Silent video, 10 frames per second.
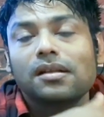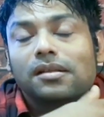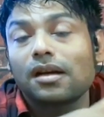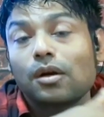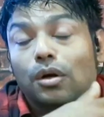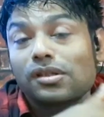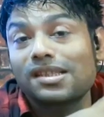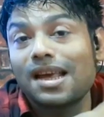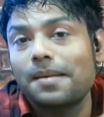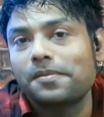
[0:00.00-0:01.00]
the
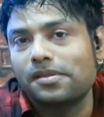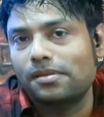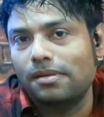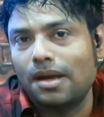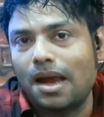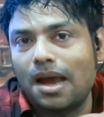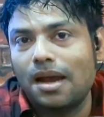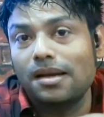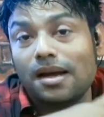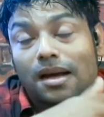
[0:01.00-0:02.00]
concepts
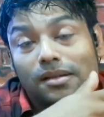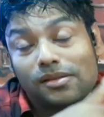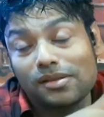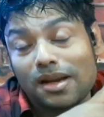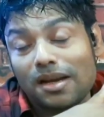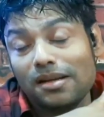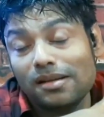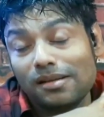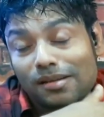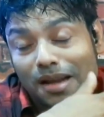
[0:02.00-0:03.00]
and
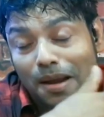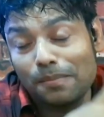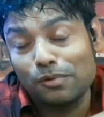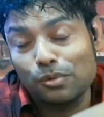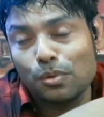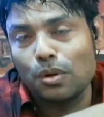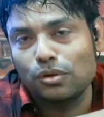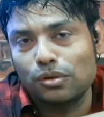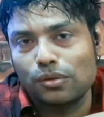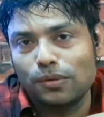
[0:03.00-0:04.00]
understand them too
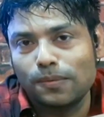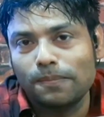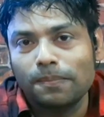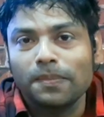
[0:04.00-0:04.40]
also.